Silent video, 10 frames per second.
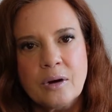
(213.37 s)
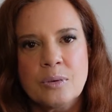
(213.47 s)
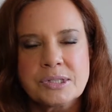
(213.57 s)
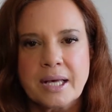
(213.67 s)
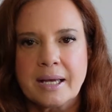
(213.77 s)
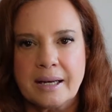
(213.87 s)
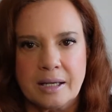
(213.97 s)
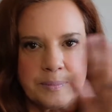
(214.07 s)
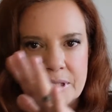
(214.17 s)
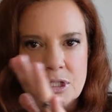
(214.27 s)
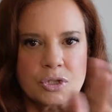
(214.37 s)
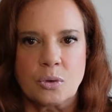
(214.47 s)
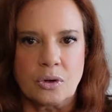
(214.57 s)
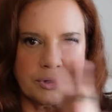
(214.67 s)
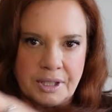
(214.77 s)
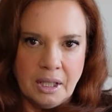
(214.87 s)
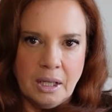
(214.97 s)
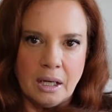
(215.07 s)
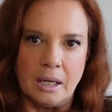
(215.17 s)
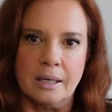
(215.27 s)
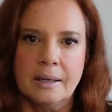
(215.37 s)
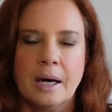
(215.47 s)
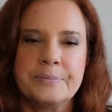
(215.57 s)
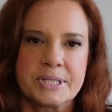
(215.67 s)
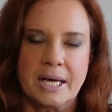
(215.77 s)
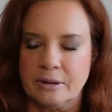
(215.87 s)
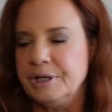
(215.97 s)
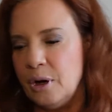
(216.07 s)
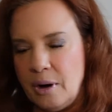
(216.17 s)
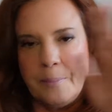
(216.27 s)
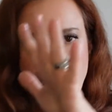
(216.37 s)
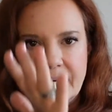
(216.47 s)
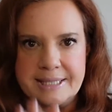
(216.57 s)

almost like it had been stored uh, upside, or, you know, up on